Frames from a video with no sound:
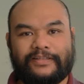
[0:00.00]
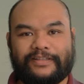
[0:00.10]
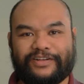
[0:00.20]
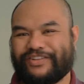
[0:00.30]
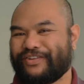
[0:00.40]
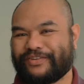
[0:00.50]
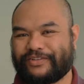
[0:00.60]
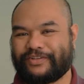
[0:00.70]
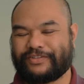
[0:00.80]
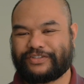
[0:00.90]

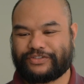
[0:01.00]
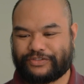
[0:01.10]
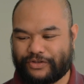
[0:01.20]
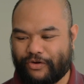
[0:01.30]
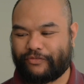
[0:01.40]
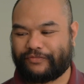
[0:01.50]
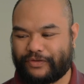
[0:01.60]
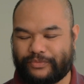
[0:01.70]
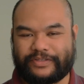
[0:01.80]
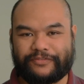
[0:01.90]
There's so
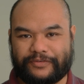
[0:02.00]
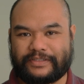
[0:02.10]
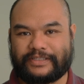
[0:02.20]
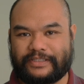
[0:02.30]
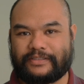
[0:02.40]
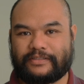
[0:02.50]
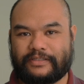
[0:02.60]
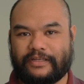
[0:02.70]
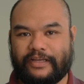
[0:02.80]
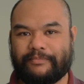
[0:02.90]
few
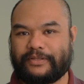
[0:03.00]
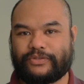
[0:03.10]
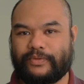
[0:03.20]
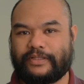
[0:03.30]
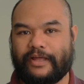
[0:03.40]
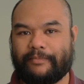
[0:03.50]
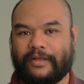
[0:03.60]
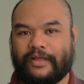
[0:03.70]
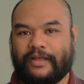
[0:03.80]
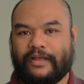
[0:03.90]
differences in between them.
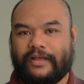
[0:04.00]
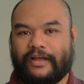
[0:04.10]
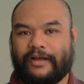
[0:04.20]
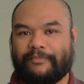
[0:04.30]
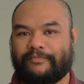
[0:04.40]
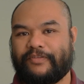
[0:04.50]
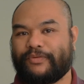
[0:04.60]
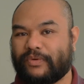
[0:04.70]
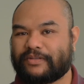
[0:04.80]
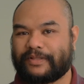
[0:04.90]
If you
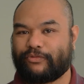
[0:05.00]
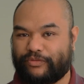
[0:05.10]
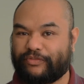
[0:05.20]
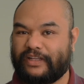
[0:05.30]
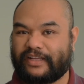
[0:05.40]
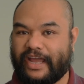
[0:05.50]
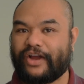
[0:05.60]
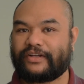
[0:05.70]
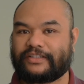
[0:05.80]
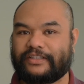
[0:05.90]
want something with real
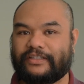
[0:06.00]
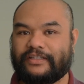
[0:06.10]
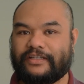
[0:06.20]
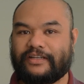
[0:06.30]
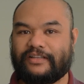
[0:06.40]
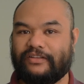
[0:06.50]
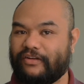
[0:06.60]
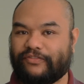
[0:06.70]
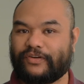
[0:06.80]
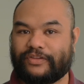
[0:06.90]
character,
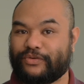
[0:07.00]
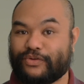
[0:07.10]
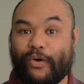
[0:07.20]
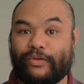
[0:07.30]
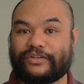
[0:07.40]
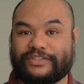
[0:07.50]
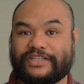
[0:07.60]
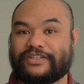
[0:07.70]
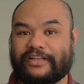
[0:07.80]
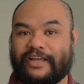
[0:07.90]
look for those older
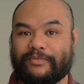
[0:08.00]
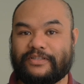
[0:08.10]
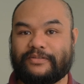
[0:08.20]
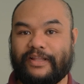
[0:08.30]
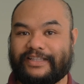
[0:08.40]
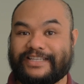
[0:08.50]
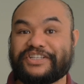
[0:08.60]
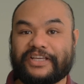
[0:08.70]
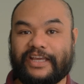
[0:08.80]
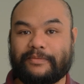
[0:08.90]
digital cameras like
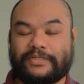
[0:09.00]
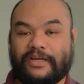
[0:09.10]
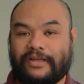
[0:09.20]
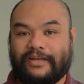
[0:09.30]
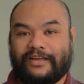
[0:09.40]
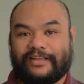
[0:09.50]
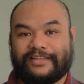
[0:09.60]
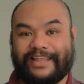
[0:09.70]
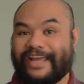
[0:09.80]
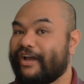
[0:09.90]
digicams.
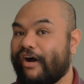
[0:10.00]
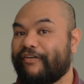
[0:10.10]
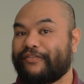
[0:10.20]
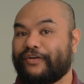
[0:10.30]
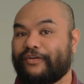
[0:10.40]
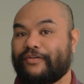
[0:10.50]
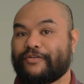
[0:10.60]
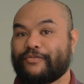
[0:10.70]
They offer